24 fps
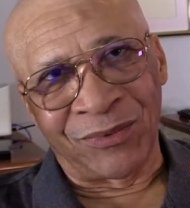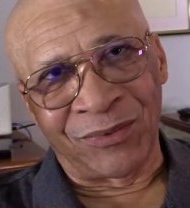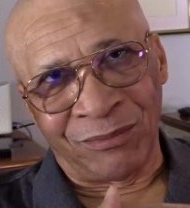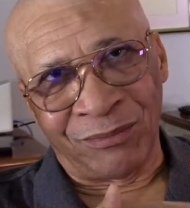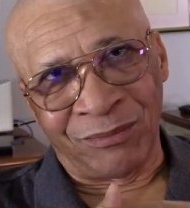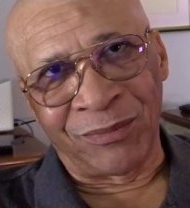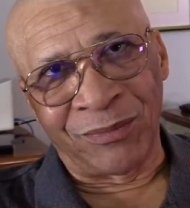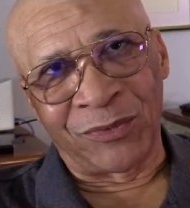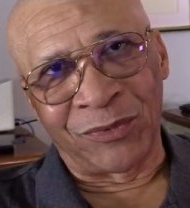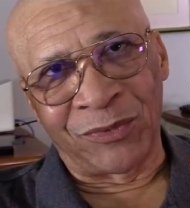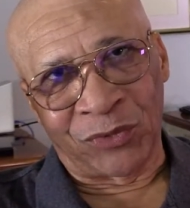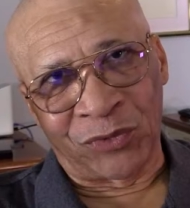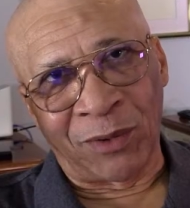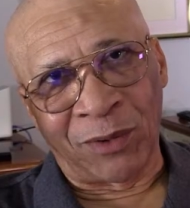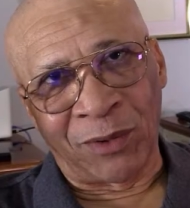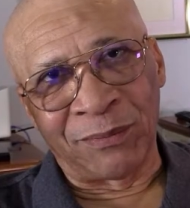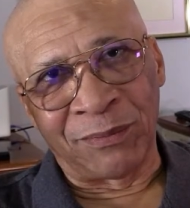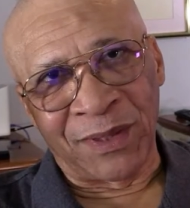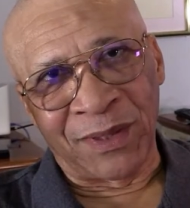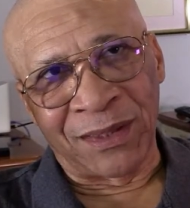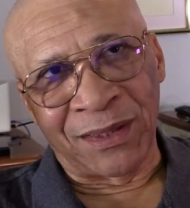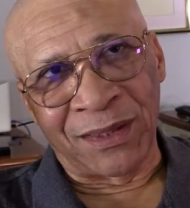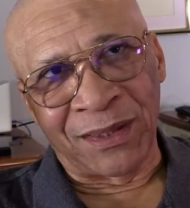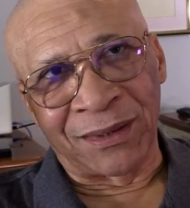Trump
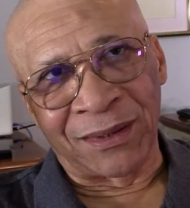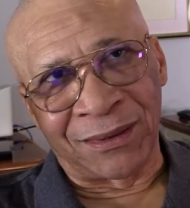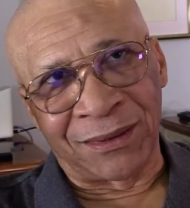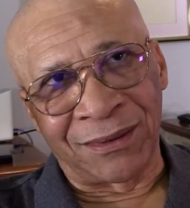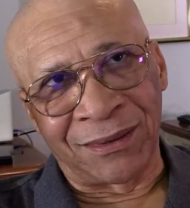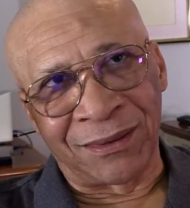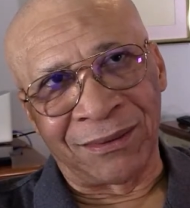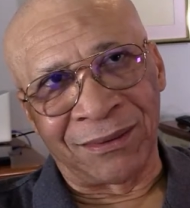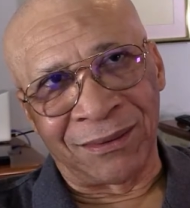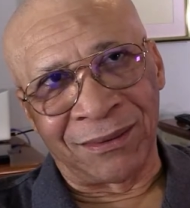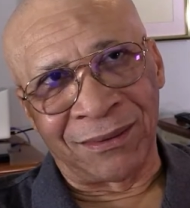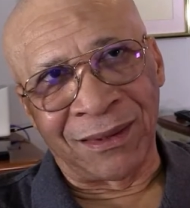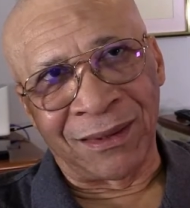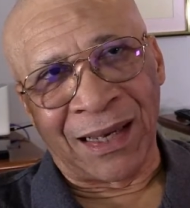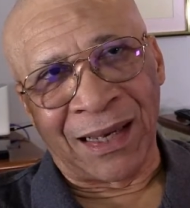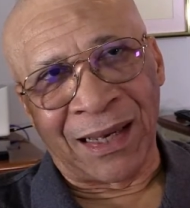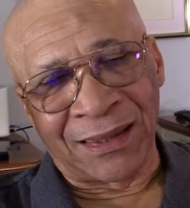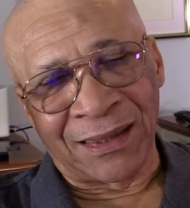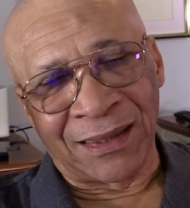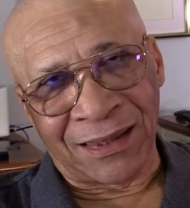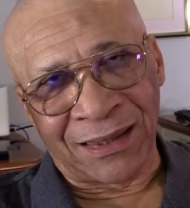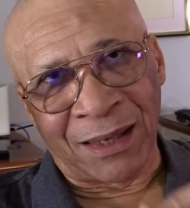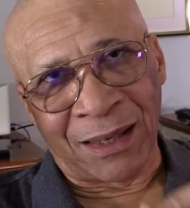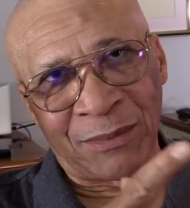did it the
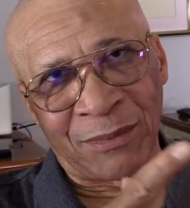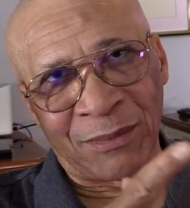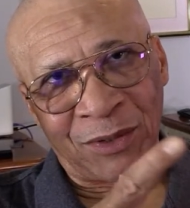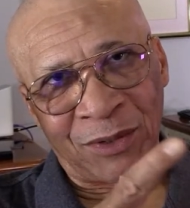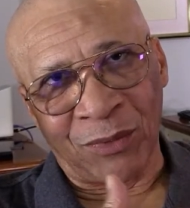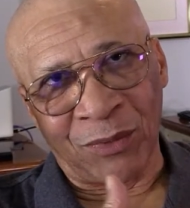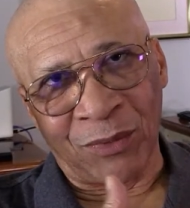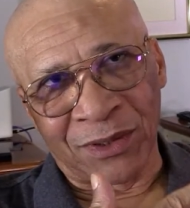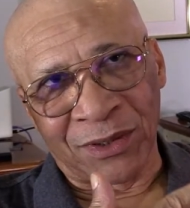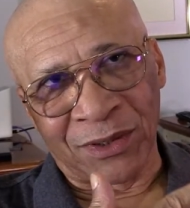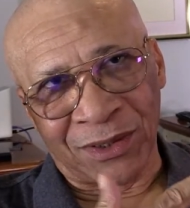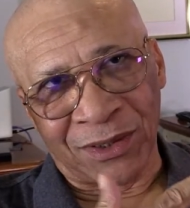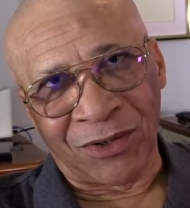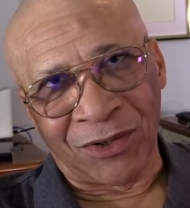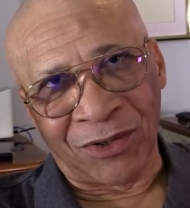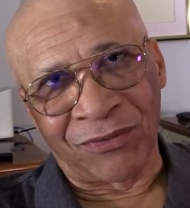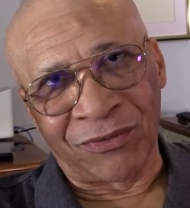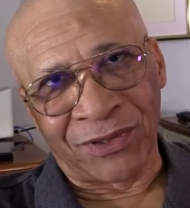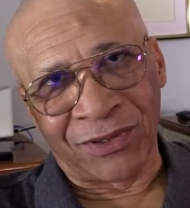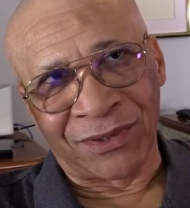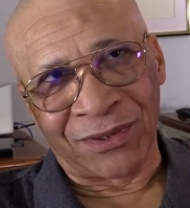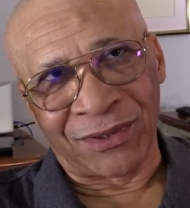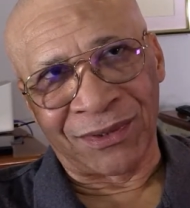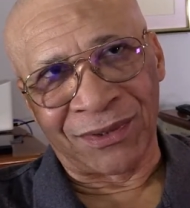last time he was in
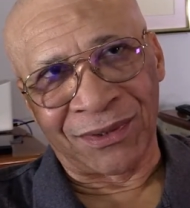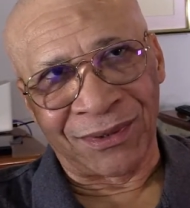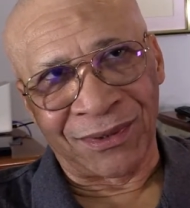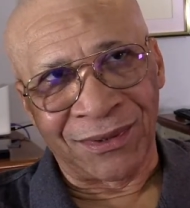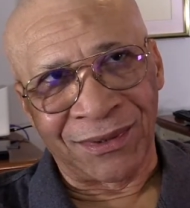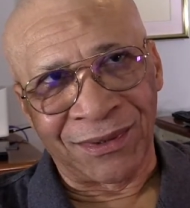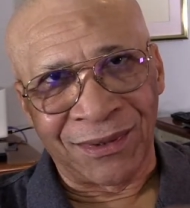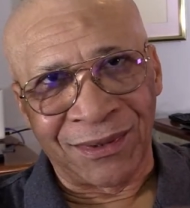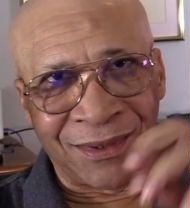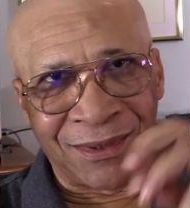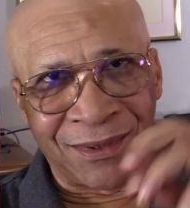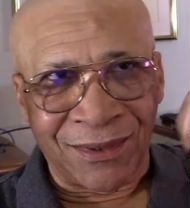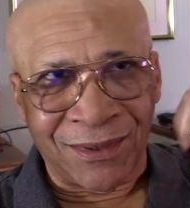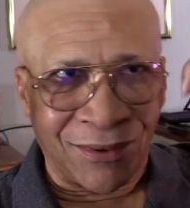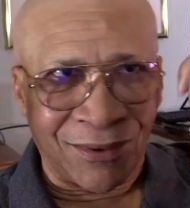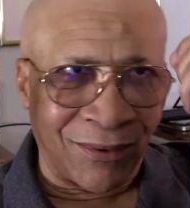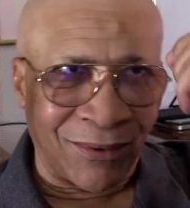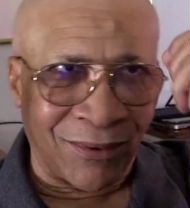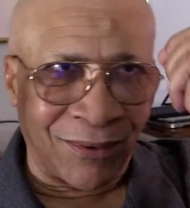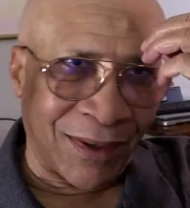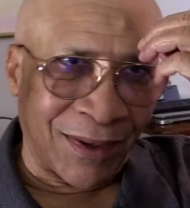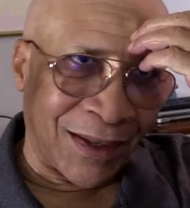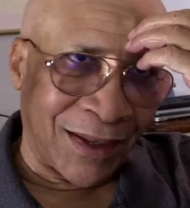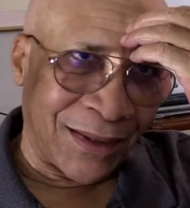office,
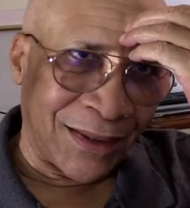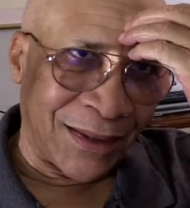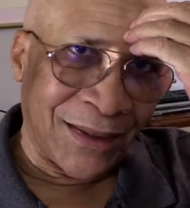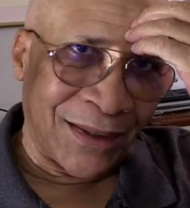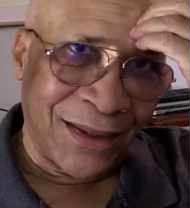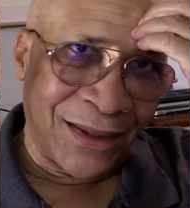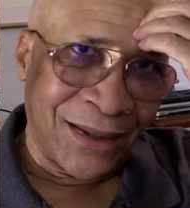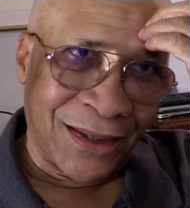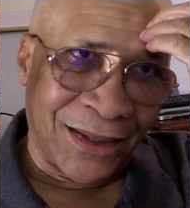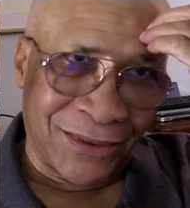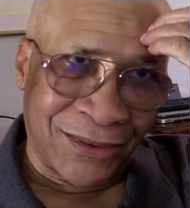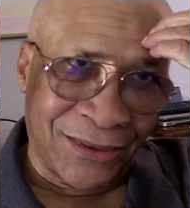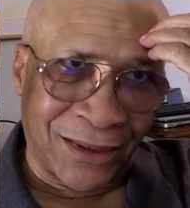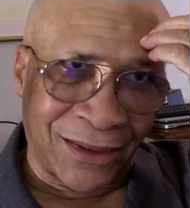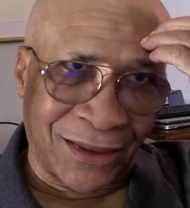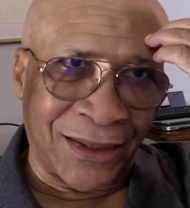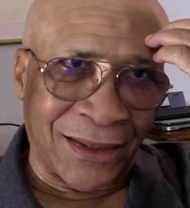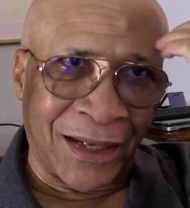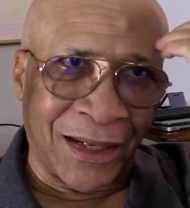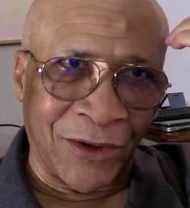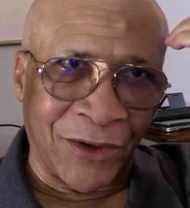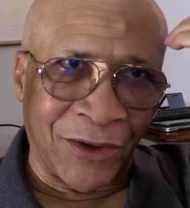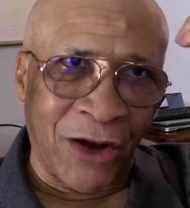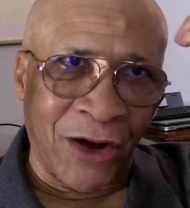okay? He shut
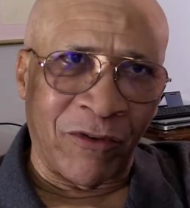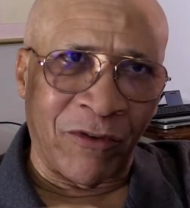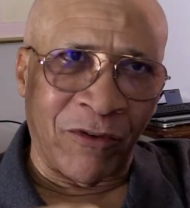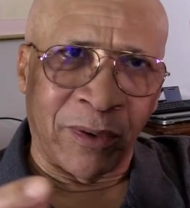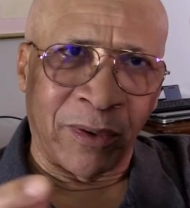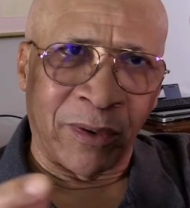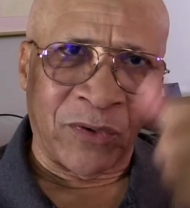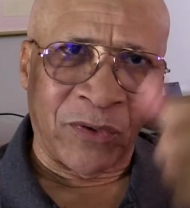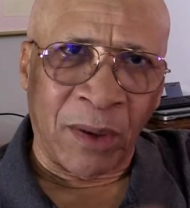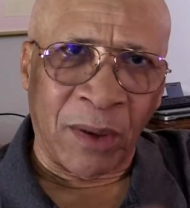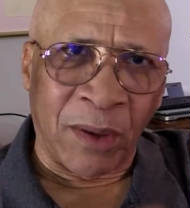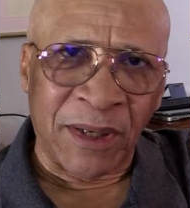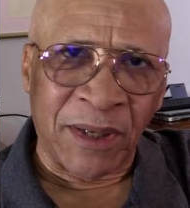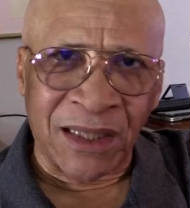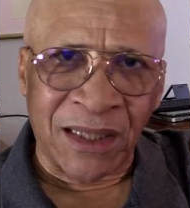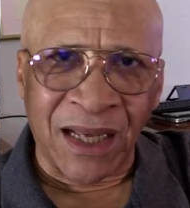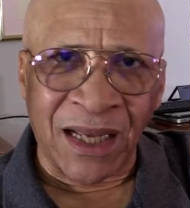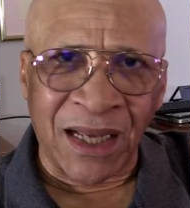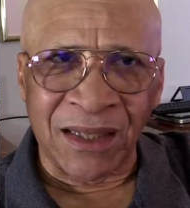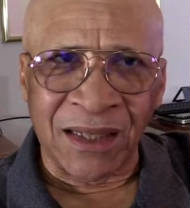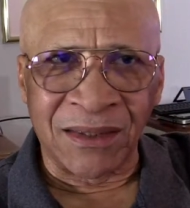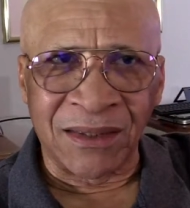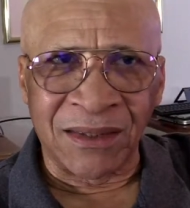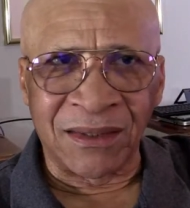down the government for how many
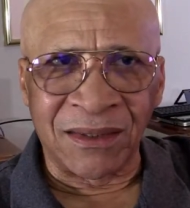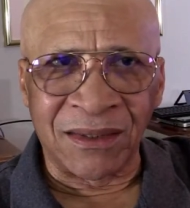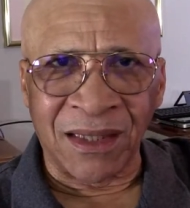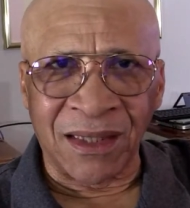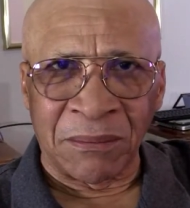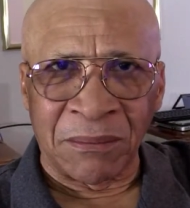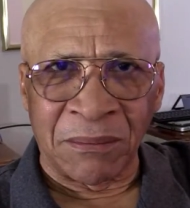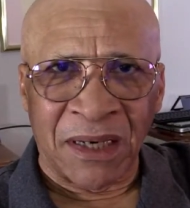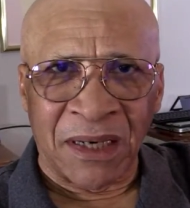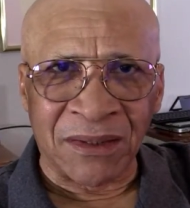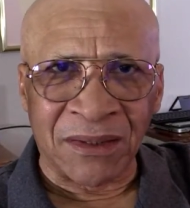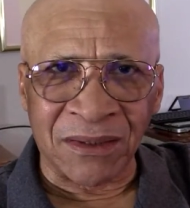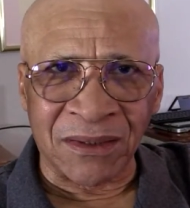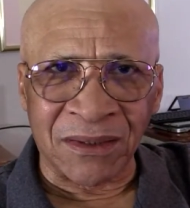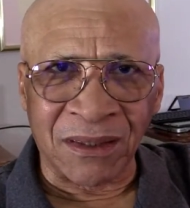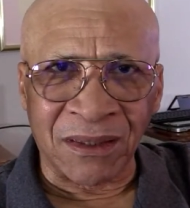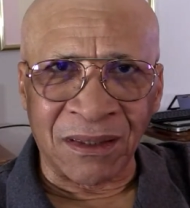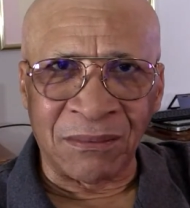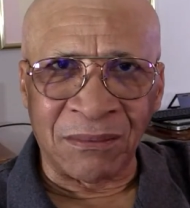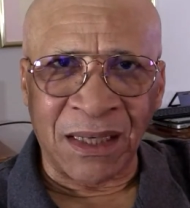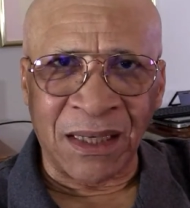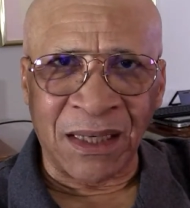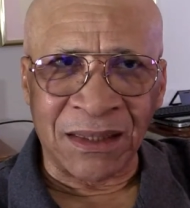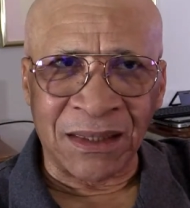days? A month or
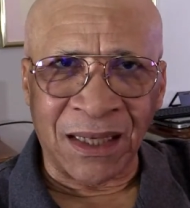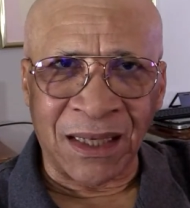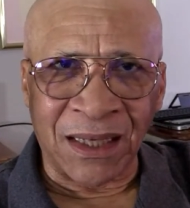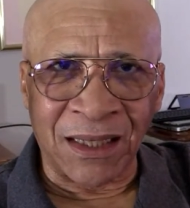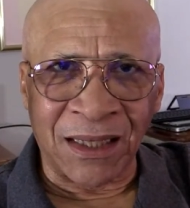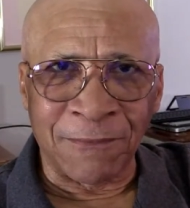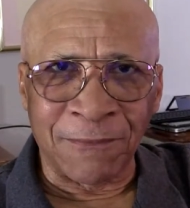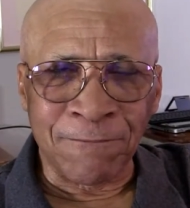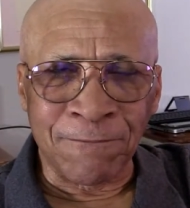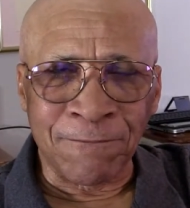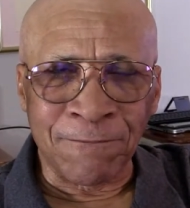something like that?